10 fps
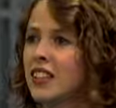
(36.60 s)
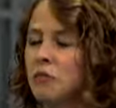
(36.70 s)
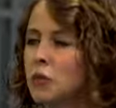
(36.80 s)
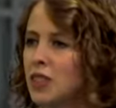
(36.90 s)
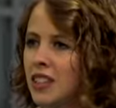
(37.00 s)

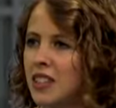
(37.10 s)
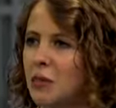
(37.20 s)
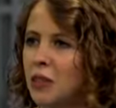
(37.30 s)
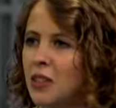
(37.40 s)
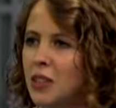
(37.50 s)
precisely
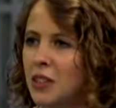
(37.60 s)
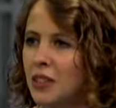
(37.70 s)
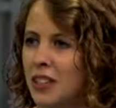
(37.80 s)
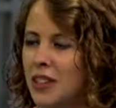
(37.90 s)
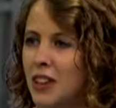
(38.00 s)
what you do,
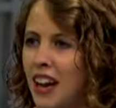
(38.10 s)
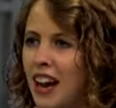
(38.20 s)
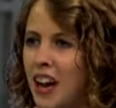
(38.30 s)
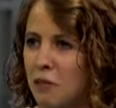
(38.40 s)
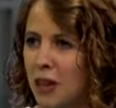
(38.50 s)
is look at
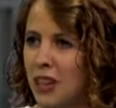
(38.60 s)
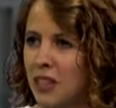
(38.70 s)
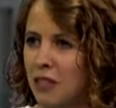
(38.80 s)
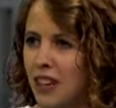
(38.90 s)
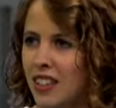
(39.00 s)
how money is
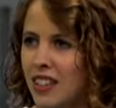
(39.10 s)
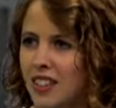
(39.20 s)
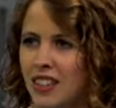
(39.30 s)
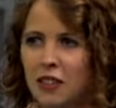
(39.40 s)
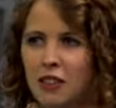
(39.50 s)
created
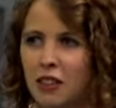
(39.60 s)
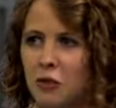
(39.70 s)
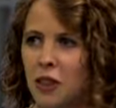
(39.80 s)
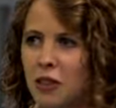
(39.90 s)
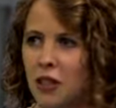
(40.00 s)
and
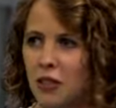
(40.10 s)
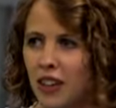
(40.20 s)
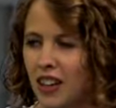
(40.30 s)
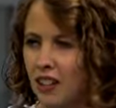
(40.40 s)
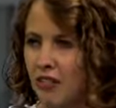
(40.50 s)
whether we're doing
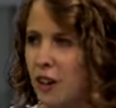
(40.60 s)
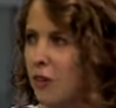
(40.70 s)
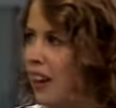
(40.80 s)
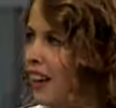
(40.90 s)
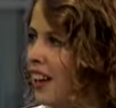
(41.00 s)
it in the right
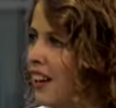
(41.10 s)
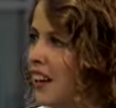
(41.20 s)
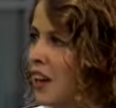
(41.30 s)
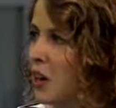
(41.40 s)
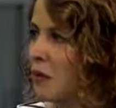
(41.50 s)
way.
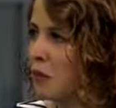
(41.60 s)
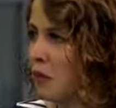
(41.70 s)
And we've